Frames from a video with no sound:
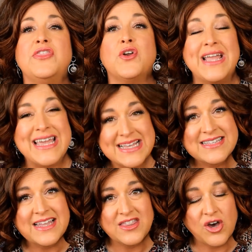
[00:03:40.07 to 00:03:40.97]
There
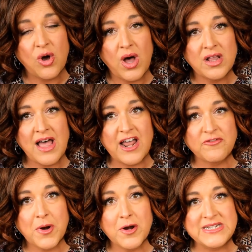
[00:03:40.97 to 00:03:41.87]
isn't, though, a lot
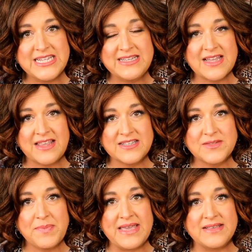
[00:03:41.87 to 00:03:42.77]
of permatease on
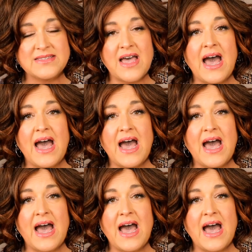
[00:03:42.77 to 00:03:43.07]
this piece.